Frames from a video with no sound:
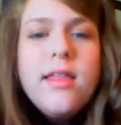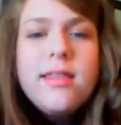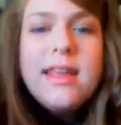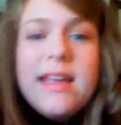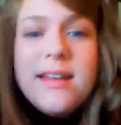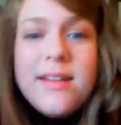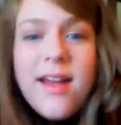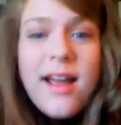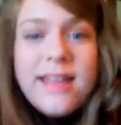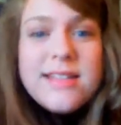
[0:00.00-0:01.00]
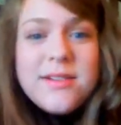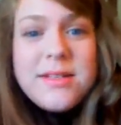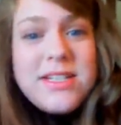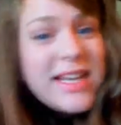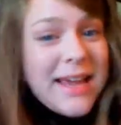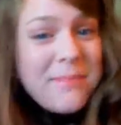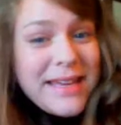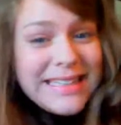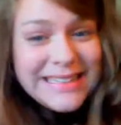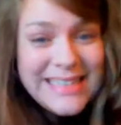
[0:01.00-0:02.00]
Then I get to go teach camp
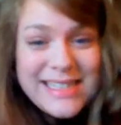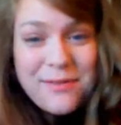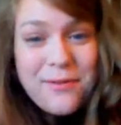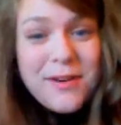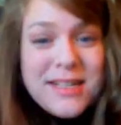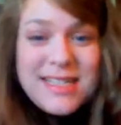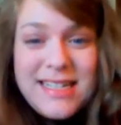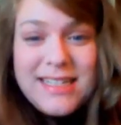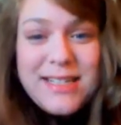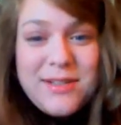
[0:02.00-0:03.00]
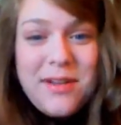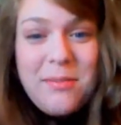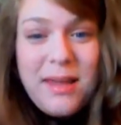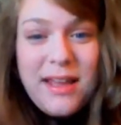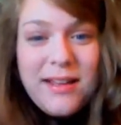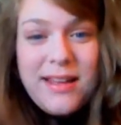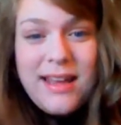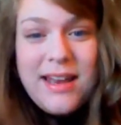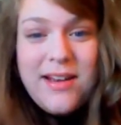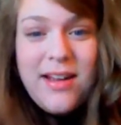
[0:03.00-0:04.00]
again to 14 screaming
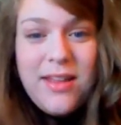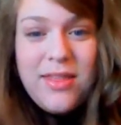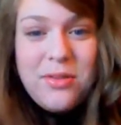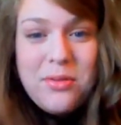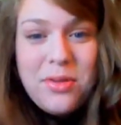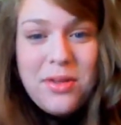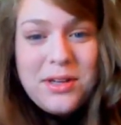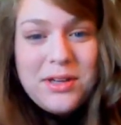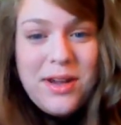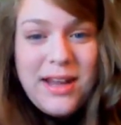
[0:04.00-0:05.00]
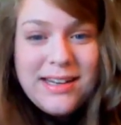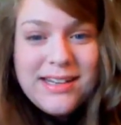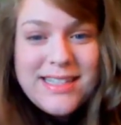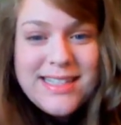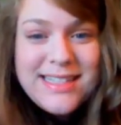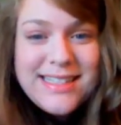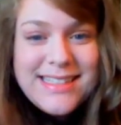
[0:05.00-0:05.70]
kindergarten through third graders.